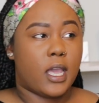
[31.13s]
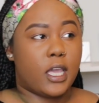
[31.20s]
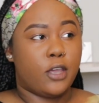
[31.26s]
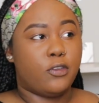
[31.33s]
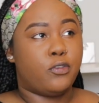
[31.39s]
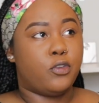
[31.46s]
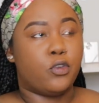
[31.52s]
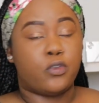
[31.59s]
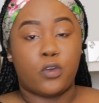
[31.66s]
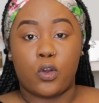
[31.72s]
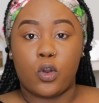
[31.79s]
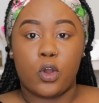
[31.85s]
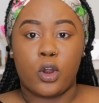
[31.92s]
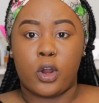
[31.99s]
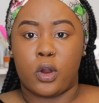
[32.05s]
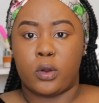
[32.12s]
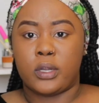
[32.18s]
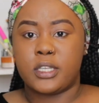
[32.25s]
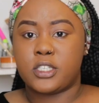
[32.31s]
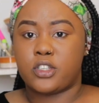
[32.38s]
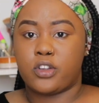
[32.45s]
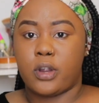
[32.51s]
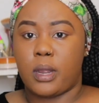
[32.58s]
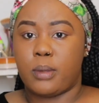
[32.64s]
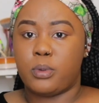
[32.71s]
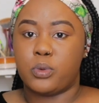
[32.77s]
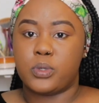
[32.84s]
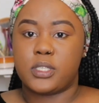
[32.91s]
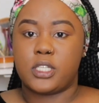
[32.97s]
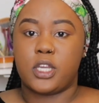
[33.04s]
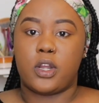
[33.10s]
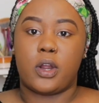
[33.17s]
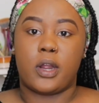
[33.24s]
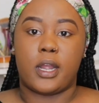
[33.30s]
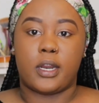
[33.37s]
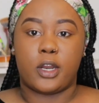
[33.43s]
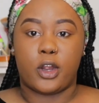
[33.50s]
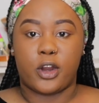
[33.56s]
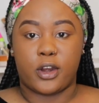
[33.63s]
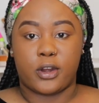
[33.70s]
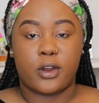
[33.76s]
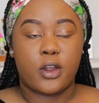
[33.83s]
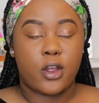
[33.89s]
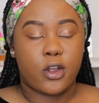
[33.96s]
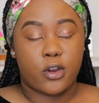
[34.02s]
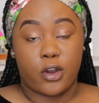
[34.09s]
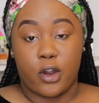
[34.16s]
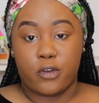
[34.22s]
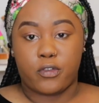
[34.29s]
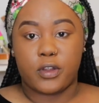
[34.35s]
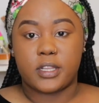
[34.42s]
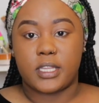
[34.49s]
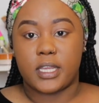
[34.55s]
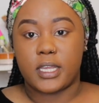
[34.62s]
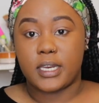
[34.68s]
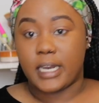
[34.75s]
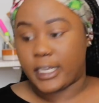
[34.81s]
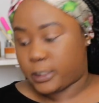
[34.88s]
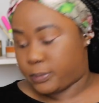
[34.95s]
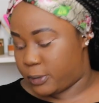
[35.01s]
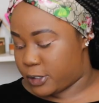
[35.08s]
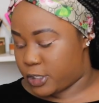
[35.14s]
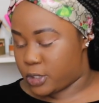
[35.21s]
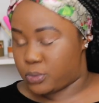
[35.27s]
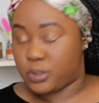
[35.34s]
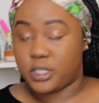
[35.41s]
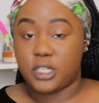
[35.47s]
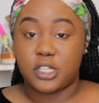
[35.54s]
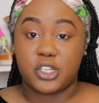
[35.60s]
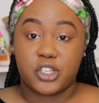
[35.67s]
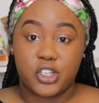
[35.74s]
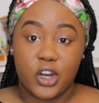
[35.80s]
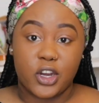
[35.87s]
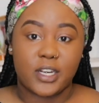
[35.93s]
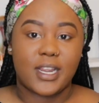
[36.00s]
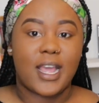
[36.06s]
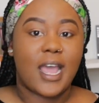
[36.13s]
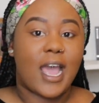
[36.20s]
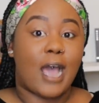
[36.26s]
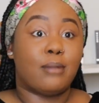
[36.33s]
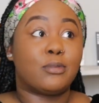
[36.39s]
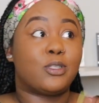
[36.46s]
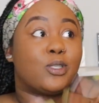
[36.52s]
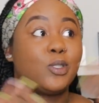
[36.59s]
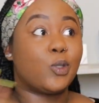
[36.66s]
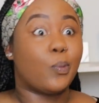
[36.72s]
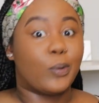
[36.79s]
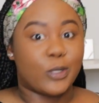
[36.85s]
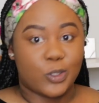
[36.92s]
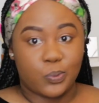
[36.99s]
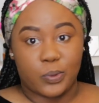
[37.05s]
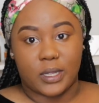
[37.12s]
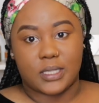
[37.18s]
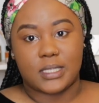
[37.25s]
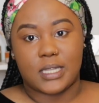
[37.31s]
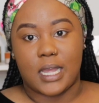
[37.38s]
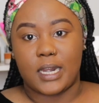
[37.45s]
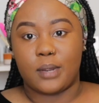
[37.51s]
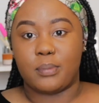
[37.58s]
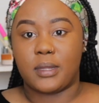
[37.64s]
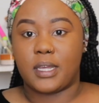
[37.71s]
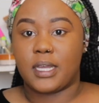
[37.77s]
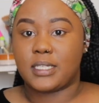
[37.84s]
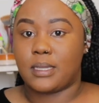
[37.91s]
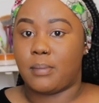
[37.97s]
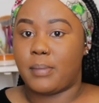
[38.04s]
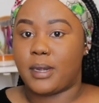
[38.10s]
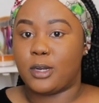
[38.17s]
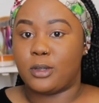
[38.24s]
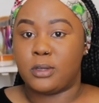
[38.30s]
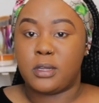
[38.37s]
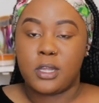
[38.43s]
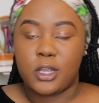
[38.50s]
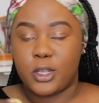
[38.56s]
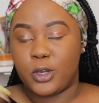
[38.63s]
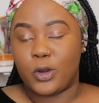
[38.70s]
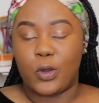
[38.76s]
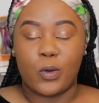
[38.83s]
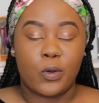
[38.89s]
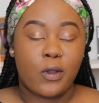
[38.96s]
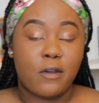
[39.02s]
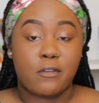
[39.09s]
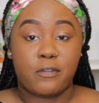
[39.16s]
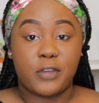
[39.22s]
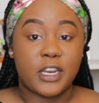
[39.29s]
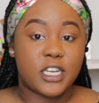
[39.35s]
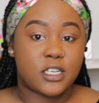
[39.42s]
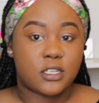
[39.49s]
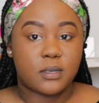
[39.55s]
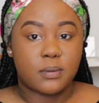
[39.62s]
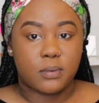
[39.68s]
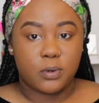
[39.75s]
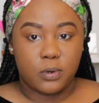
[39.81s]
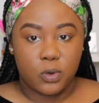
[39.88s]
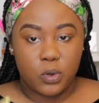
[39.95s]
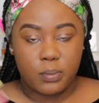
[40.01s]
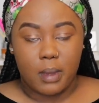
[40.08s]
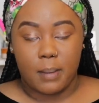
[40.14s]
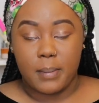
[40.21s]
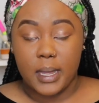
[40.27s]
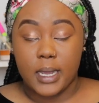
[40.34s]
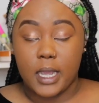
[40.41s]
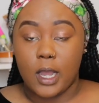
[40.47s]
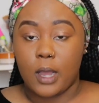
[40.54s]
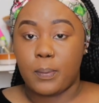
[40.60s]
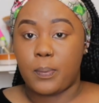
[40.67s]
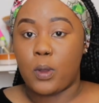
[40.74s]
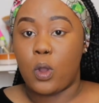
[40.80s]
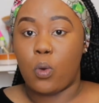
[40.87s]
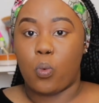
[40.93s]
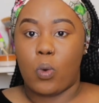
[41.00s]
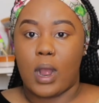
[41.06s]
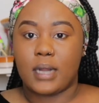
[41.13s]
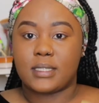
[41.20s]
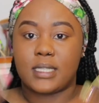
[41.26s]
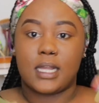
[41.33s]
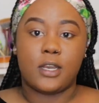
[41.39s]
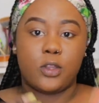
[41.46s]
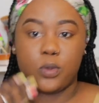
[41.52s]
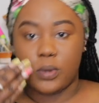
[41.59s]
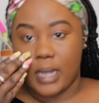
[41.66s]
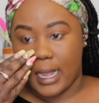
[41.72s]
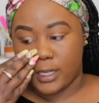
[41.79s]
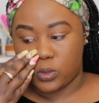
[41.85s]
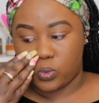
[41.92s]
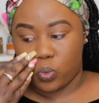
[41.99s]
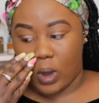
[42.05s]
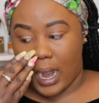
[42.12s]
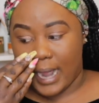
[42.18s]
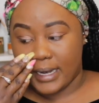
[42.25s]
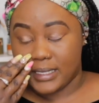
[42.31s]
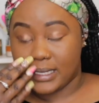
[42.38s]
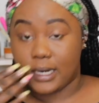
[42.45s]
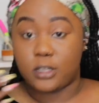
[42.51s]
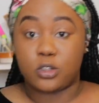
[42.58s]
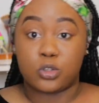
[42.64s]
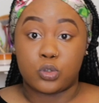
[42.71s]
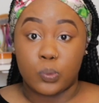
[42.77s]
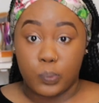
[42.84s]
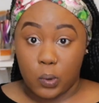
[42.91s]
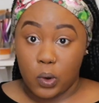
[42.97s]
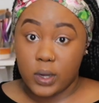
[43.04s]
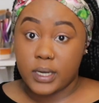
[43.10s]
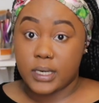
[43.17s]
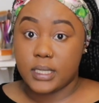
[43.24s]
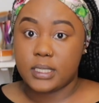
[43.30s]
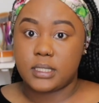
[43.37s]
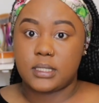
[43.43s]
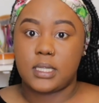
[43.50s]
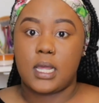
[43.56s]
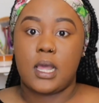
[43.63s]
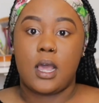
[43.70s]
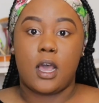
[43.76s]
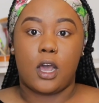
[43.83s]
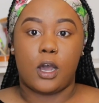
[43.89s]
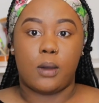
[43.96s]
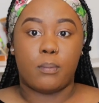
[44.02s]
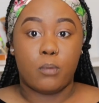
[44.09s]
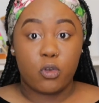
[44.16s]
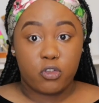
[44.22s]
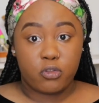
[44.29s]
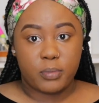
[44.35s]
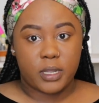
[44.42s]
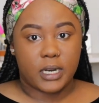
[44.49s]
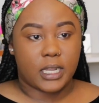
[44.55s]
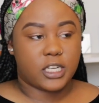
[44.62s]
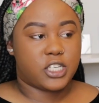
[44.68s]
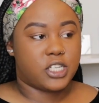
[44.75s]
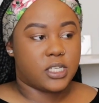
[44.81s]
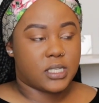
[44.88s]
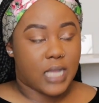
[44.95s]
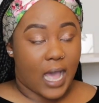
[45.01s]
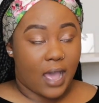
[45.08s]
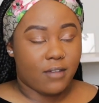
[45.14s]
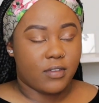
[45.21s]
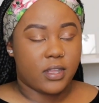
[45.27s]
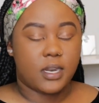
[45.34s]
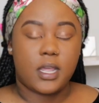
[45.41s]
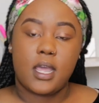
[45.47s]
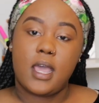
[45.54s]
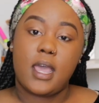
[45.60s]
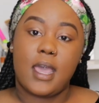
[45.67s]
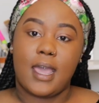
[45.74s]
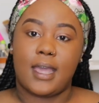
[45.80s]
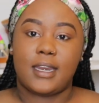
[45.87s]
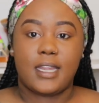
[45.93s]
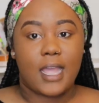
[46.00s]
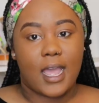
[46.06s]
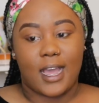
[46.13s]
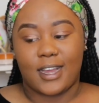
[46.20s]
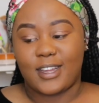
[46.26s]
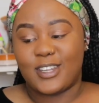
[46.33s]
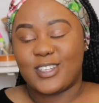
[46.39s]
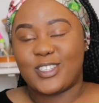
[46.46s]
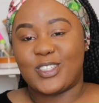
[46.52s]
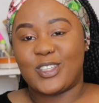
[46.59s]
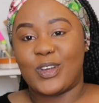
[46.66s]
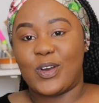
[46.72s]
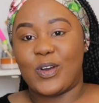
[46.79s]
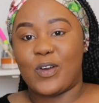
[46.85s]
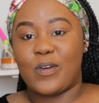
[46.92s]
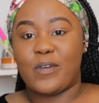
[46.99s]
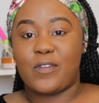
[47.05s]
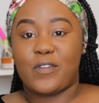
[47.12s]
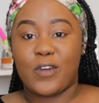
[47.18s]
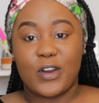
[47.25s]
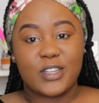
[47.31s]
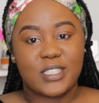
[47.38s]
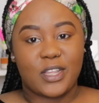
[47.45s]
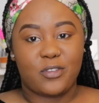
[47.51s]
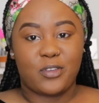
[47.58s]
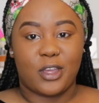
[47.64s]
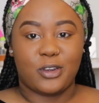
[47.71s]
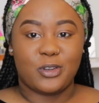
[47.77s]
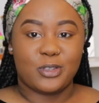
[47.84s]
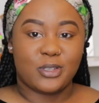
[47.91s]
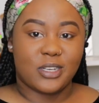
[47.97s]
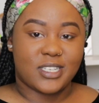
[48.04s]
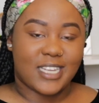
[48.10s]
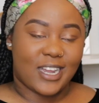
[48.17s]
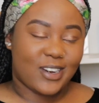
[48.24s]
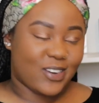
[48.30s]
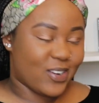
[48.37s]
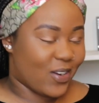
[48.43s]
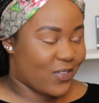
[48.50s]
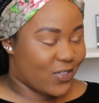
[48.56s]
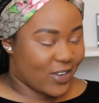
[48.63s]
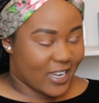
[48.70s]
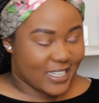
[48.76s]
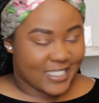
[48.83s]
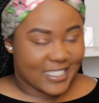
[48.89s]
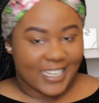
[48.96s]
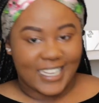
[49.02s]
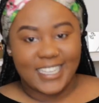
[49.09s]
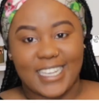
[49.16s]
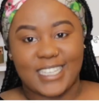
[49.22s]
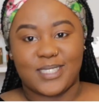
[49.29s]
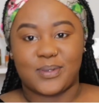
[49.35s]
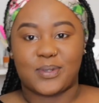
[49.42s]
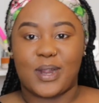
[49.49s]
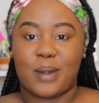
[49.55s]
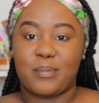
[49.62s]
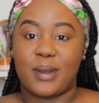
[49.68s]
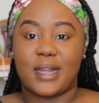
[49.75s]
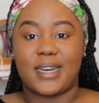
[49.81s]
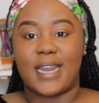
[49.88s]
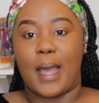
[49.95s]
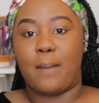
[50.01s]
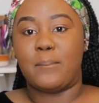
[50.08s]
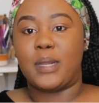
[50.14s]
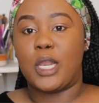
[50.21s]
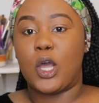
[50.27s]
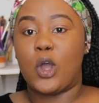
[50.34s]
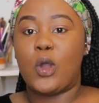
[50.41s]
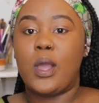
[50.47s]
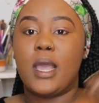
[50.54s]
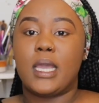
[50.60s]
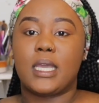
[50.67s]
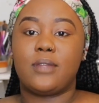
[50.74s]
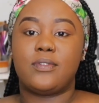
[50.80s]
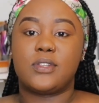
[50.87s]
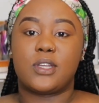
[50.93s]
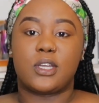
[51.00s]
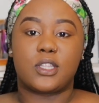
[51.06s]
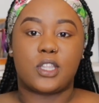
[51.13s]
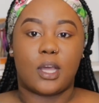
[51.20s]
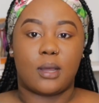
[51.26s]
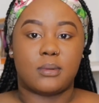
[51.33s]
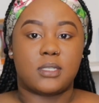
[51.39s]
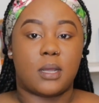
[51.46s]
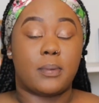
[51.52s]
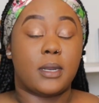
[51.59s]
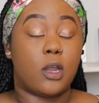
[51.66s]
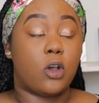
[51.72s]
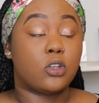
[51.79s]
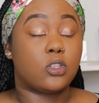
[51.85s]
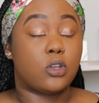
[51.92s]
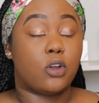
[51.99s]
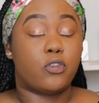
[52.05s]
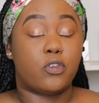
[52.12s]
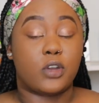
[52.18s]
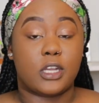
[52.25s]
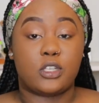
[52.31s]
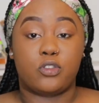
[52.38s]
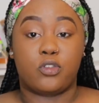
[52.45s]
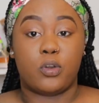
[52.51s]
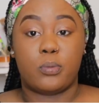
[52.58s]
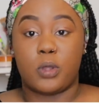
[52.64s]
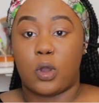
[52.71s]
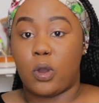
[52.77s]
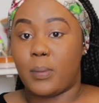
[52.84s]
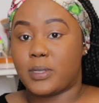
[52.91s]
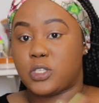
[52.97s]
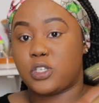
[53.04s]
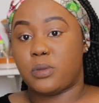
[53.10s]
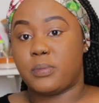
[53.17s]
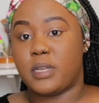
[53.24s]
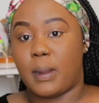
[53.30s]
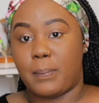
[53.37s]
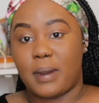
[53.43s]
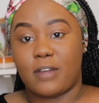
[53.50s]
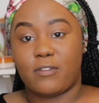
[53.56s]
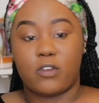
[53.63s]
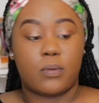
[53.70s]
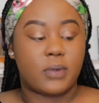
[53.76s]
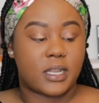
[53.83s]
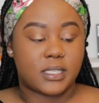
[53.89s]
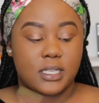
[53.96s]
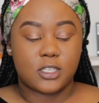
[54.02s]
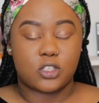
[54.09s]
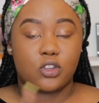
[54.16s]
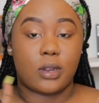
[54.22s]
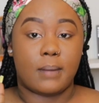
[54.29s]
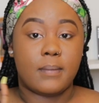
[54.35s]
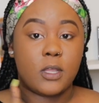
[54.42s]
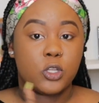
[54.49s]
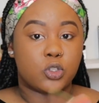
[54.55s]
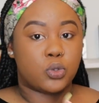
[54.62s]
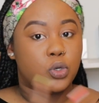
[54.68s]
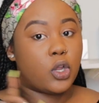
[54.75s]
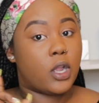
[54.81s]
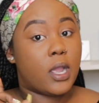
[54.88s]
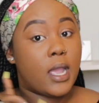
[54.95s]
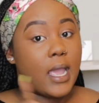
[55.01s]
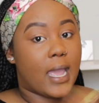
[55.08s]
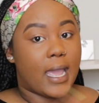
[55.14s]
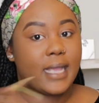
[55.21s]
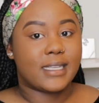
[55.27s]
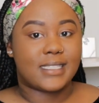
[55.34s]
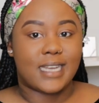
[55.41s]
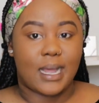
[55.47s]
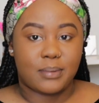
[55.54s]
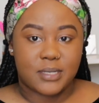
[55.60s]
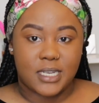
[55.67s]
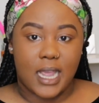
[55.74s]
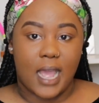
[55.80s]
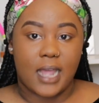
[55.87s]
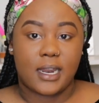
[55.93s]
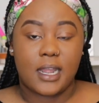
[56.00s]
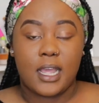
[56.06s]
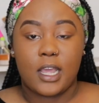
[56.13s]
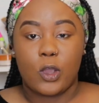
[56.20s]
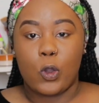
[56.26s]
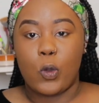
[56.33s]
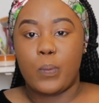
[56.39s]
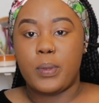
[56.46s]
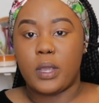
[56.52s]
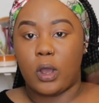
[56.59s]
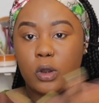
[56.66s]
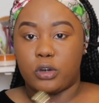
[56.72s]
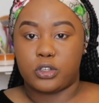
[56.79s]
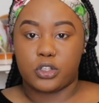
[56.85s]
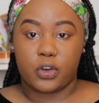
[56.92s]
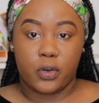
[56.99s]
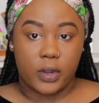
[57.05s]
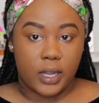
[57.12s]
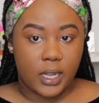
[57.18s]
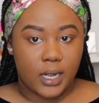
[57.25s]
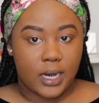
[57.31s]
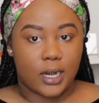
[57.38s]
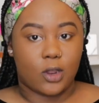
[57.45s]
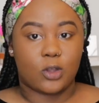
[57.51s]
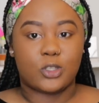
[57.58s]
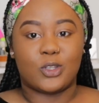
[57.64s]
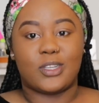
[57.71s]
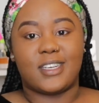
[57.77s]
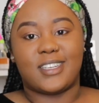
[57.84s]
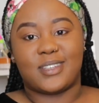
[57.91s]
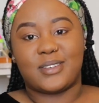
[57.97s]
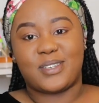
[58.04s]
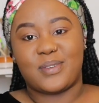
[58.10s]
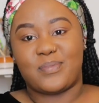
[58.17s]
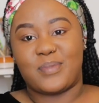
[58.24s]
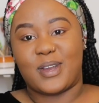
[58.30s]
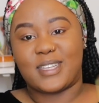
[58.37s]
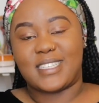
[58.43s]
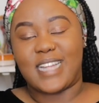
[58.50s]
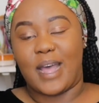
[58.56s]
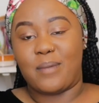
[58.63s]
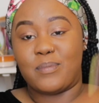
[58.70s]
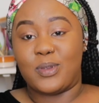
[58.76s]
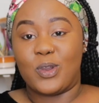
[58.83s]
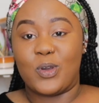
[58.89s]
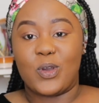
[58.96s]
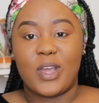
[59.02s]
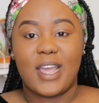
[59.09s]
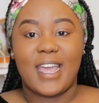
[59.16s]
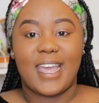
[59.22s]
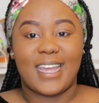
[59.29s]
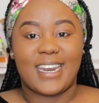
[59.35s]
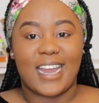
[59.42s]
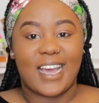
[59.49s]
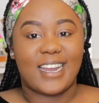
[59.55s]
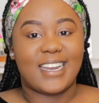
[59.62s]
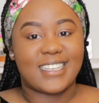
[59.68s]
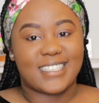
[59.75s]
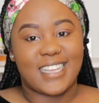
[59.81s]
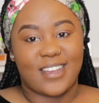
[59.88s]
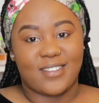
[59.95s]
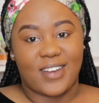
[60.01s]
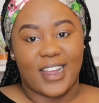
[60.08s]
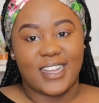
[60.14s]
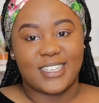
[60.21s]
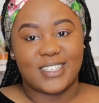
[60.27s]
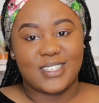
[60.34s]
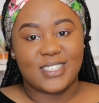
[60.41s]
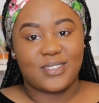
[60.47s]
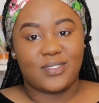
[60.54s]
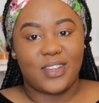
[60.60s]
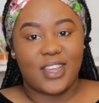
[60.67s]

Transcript: If you follow her on Instagram, you will see her and her girlfriend taking nice pictures with this shirt. I'm super excited because I'm about to, you know, finish doing my makeup while telling you guys why I decided to support this movement that she's having. And yeah, so first, if you're new to the channel, don't forget to that subscribe button down below, give this a thumbs up, and also don't forget to follow me on all my social media platforms. That's Instagram, Twitter, and Snapchat. It will be on the screen and also in the description box down below. And now let's get right into this